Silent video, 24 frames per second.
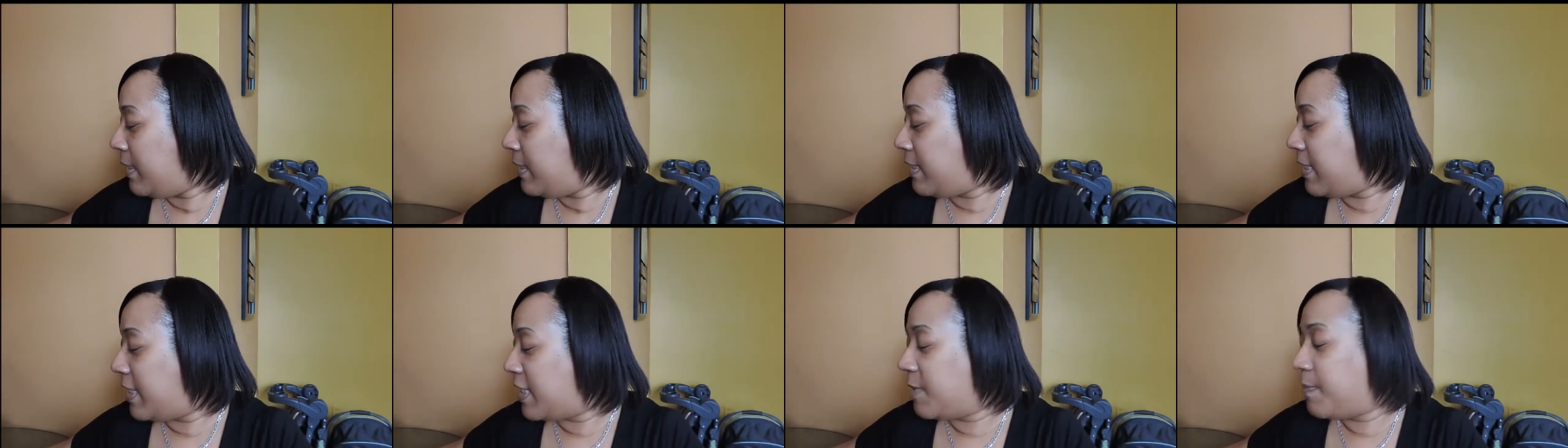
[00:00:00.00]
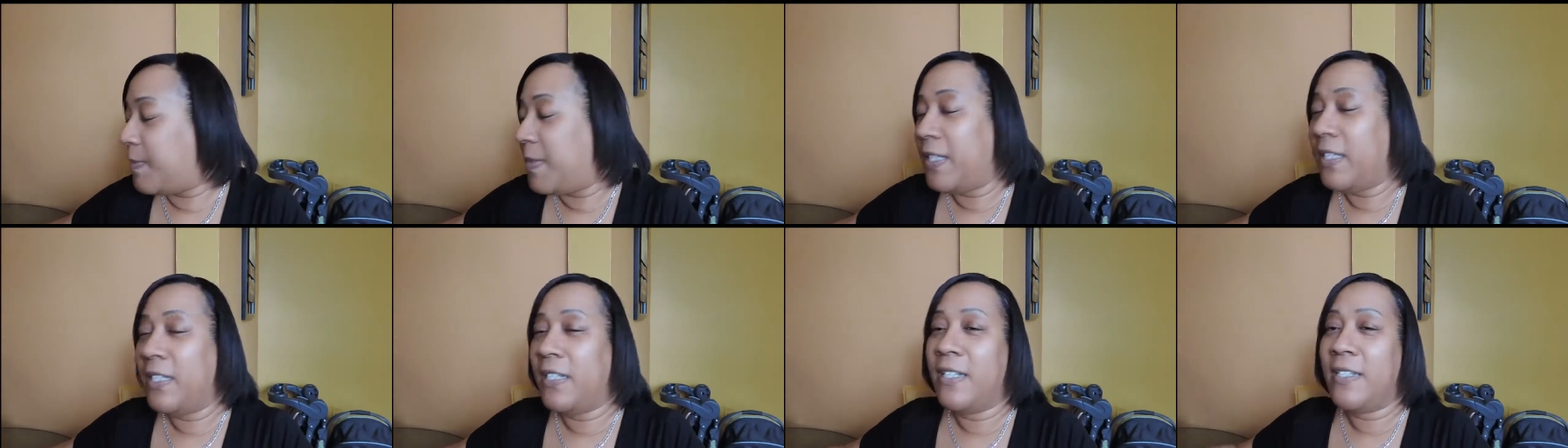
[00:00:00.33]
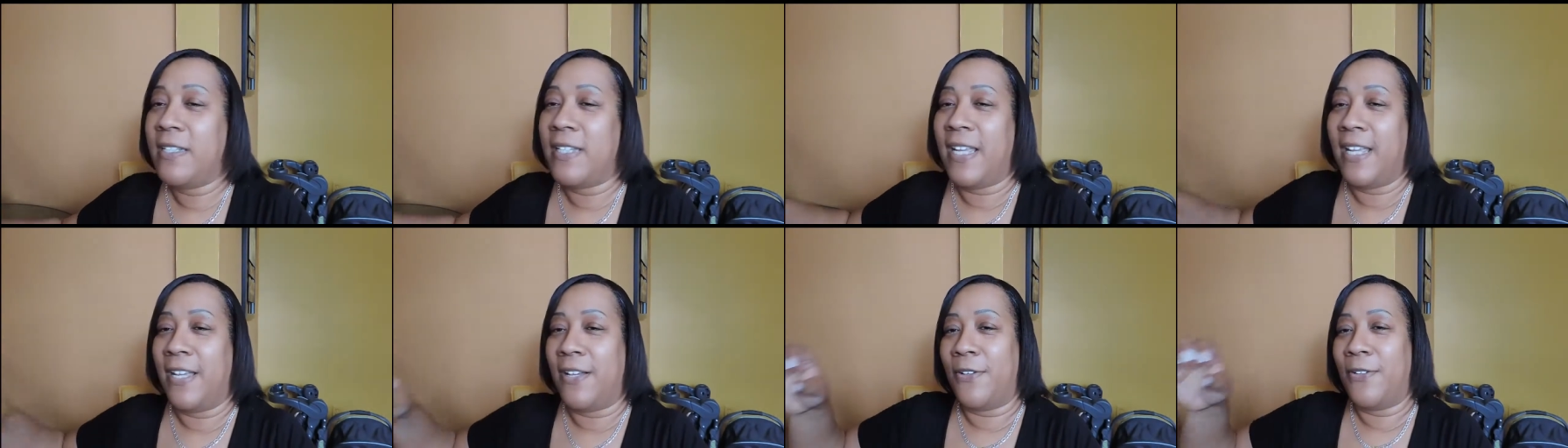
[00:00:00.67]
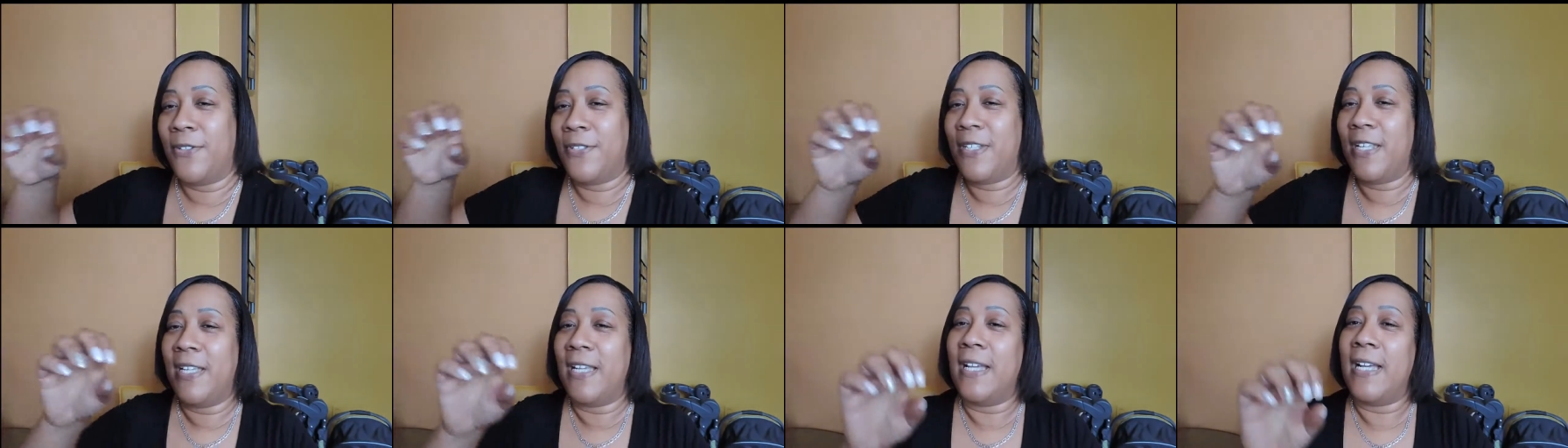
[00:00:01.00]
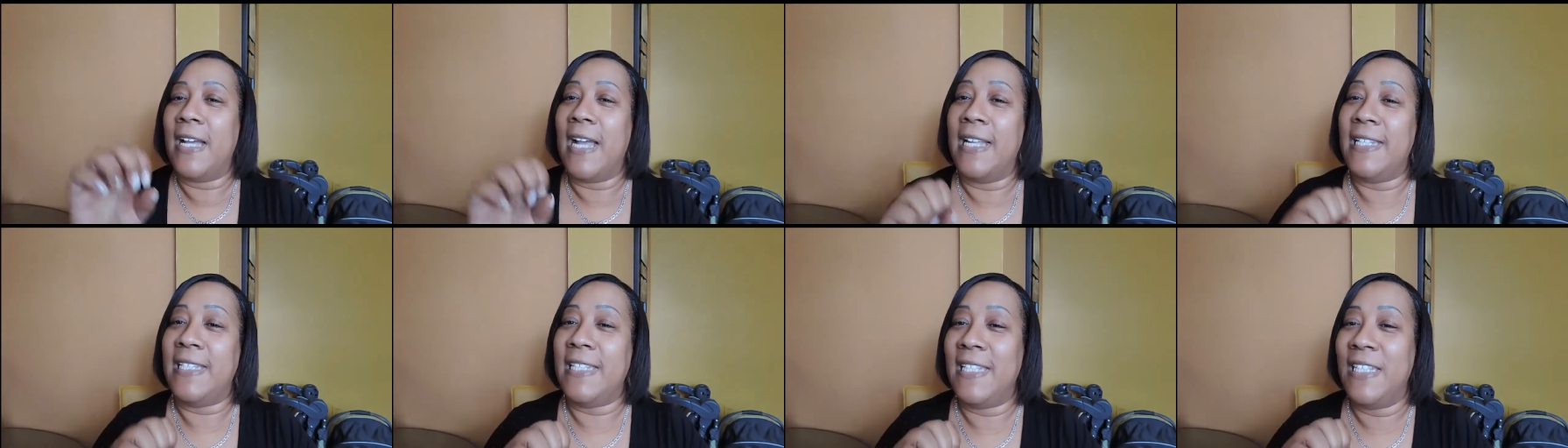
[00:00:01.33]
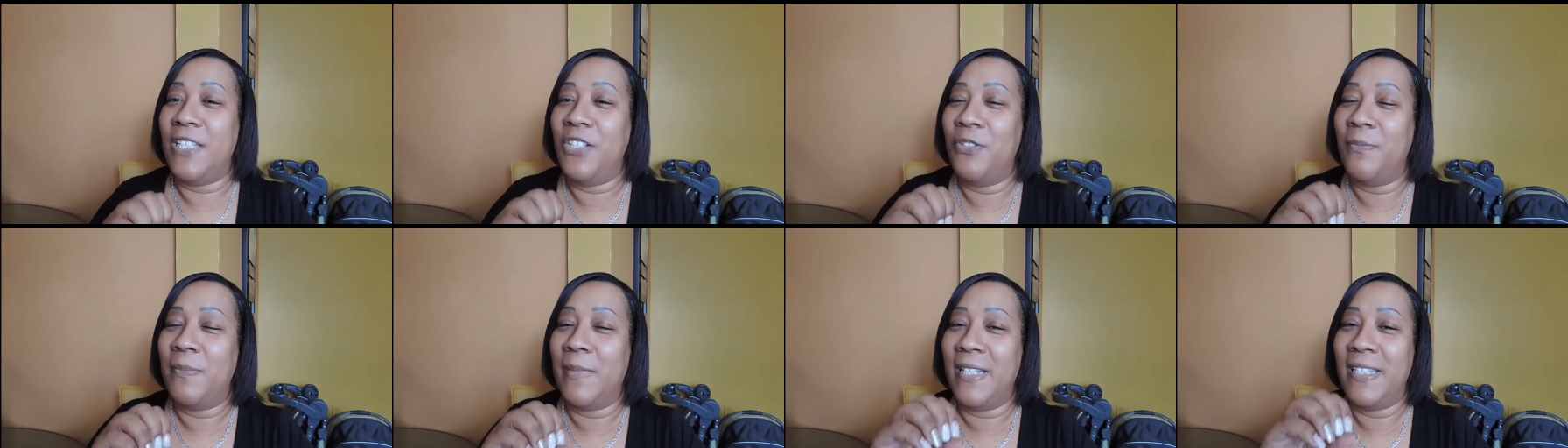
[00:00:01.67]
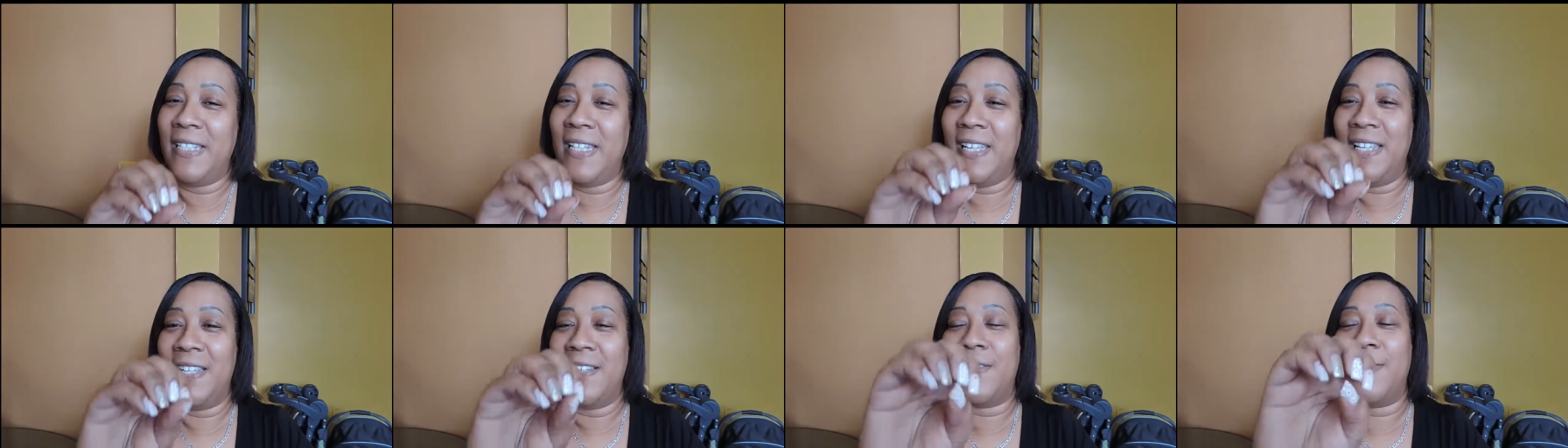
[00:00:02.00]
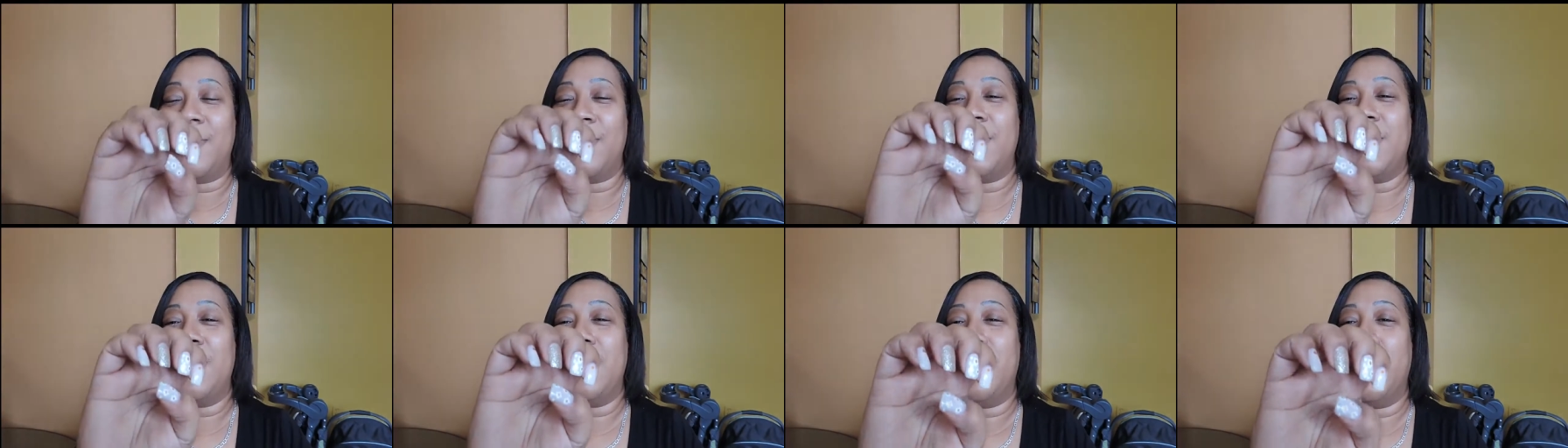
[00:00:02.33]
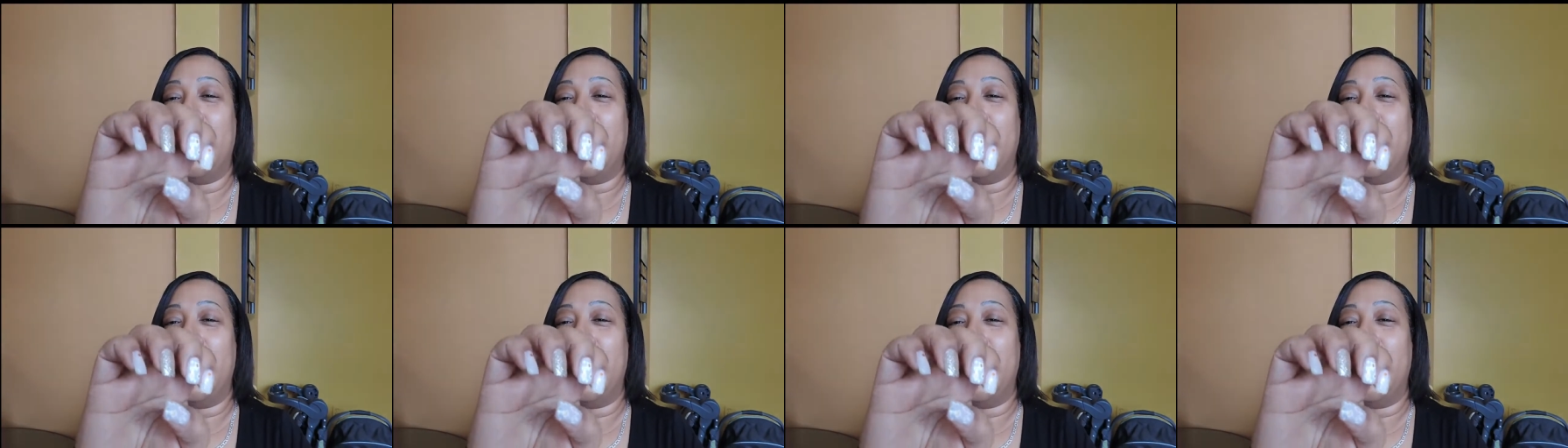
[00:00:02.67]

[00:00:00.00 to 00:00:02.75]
Now speaking of nails, I did do my nails